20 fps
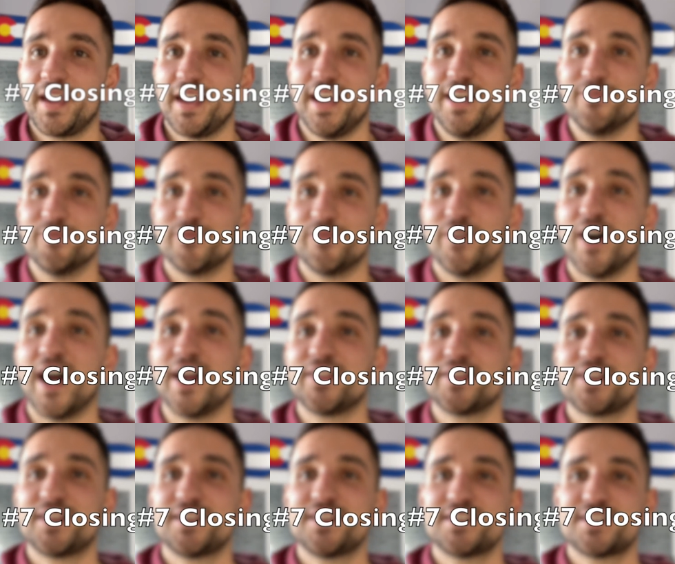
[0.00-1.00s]
And
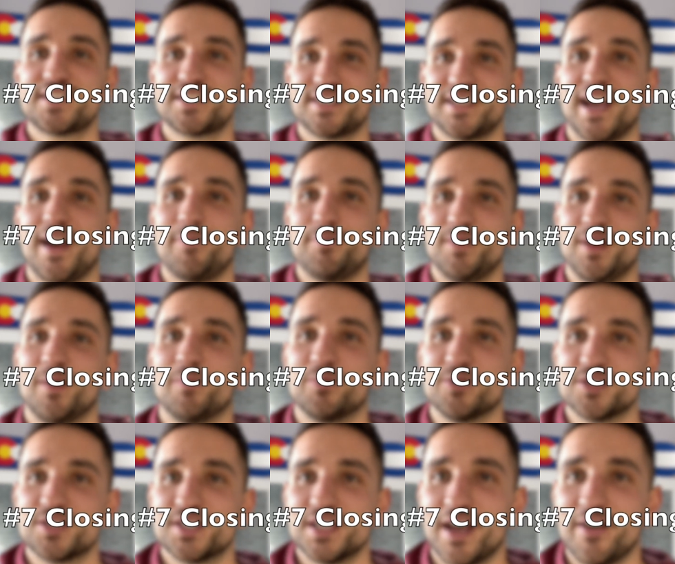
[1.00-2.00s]
finally, step
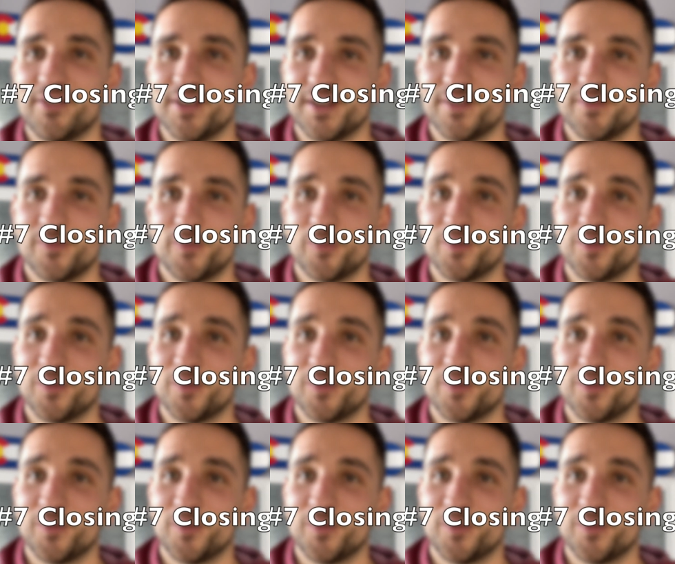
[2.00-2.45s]
number 7.